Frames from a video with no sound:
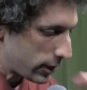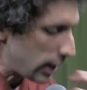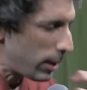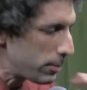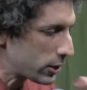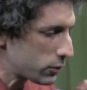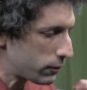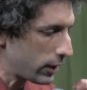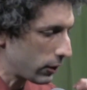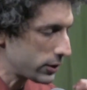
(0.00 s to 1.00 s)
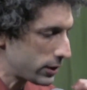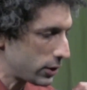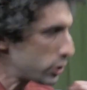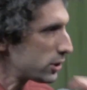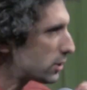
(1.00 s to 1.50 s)
Like, my biggest fear is
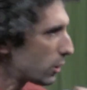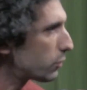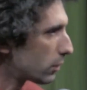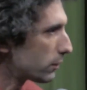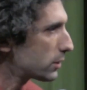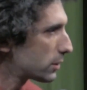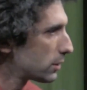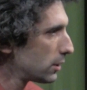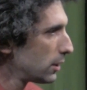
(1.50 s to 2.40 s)
that she's still nervous.